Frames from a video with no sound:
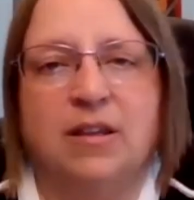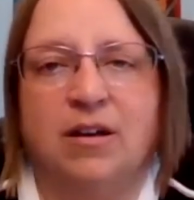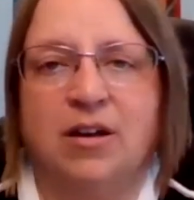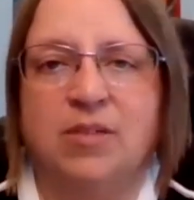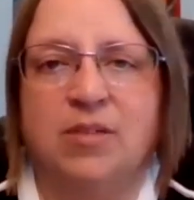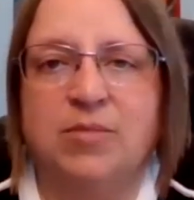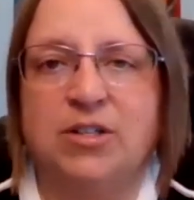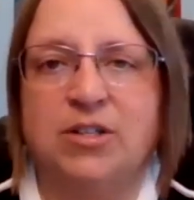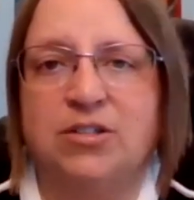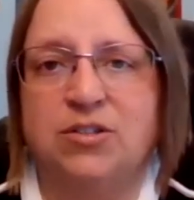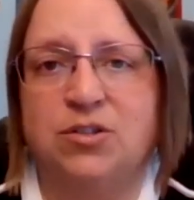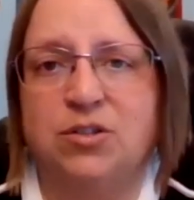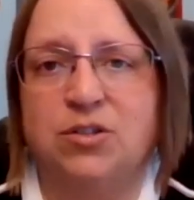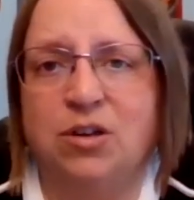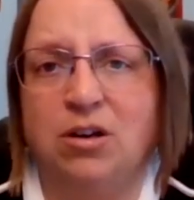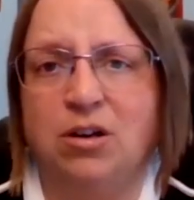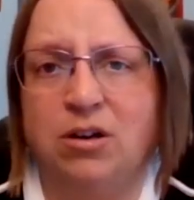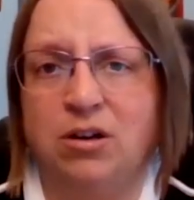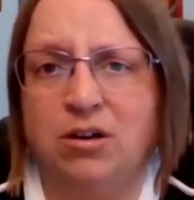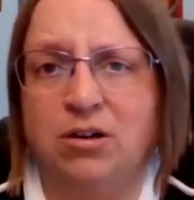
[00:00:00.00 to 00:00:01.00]
It's
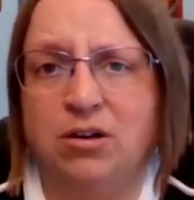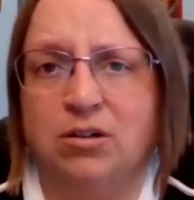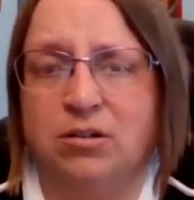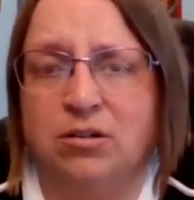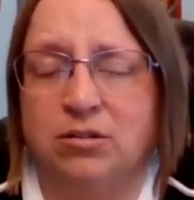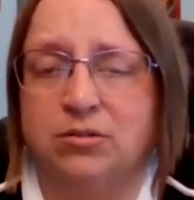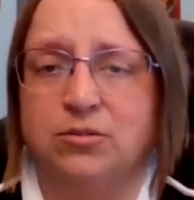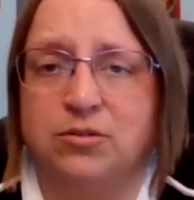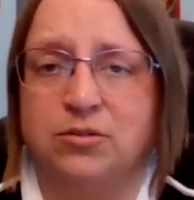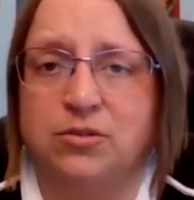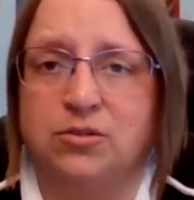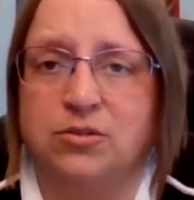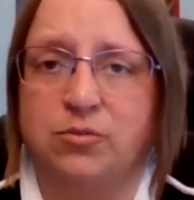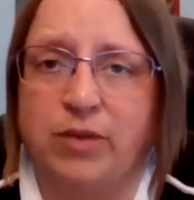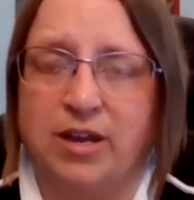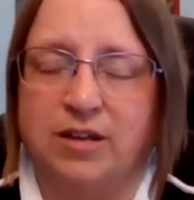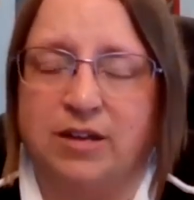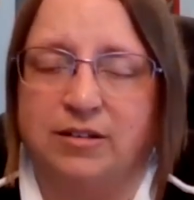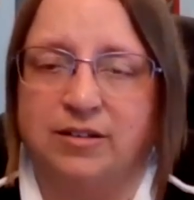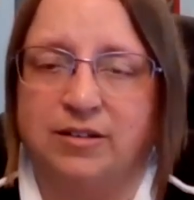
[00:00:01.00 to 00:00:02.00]
so
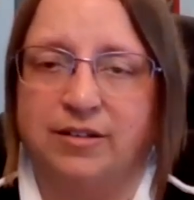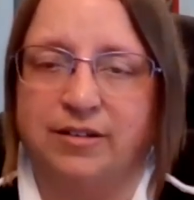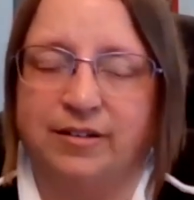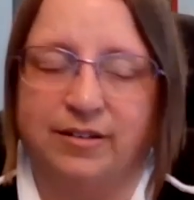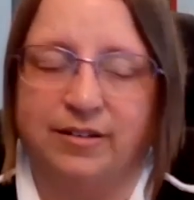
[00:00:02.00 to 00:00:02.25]
sweet.